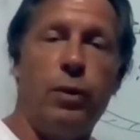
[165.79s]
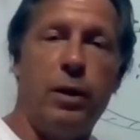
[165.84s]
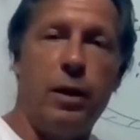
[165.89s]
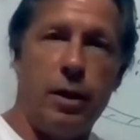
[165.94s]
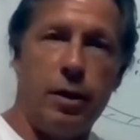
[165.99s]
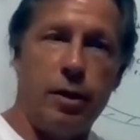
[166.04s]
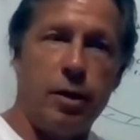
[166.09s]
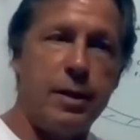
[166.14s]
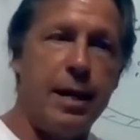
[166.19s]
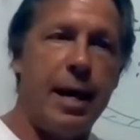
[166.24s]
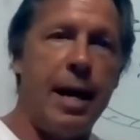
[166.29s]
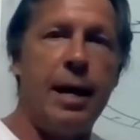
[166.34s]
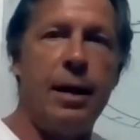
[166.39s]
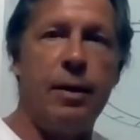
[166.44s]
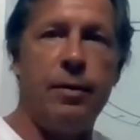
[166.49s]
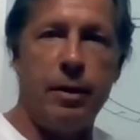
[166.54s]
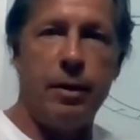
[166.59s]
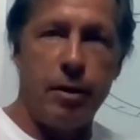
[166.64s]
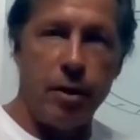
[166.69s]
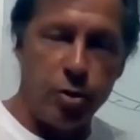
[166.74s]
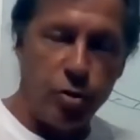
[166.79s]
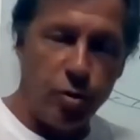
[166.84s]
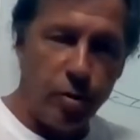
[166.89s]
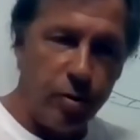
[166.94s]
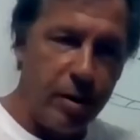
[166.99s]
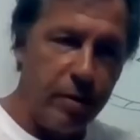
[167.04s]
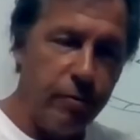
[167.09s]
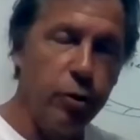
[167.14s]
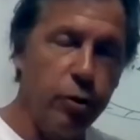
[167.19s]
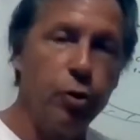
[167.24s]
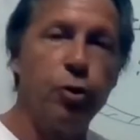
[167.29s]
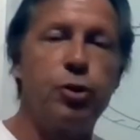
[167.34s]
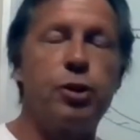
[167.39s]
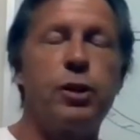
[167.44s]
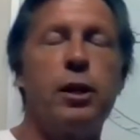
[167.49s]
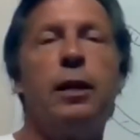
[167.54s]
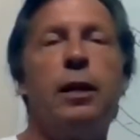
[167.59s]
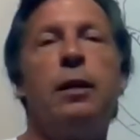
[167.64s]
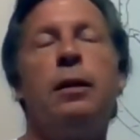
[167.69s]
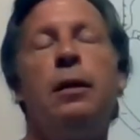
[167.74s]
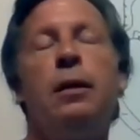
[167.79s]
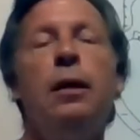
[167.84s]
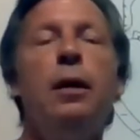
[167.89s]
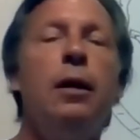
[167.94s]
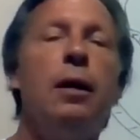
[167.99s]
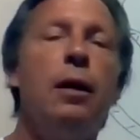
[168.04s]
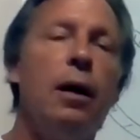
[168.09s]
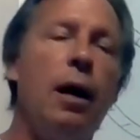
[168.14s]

We understand the Industrial Revolution,